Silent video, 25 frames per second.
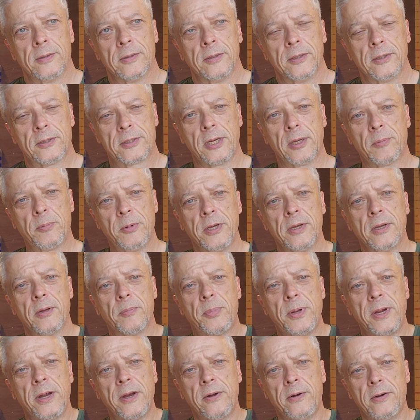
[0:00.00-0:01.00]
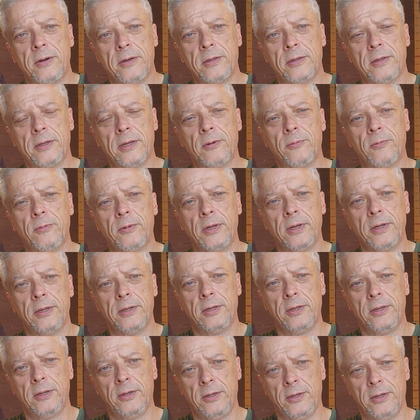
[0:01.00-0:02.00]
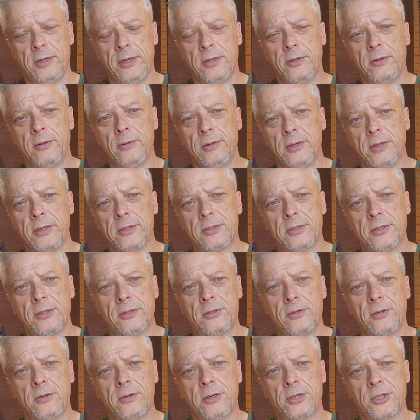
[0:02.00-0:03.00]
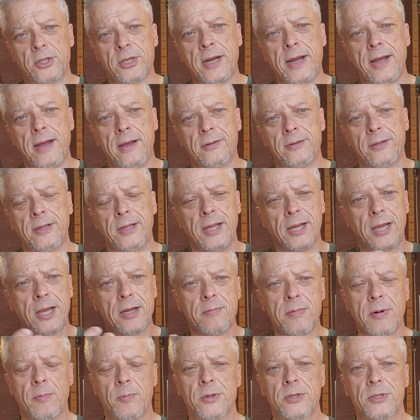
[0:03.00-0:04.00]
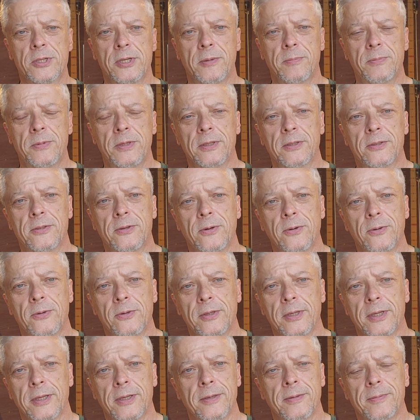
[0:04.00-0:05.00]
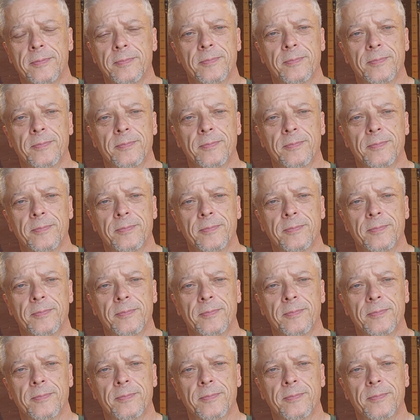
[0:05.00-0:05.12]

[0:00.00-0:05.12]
it's like being a parent and you listen to your child and they come up with something totally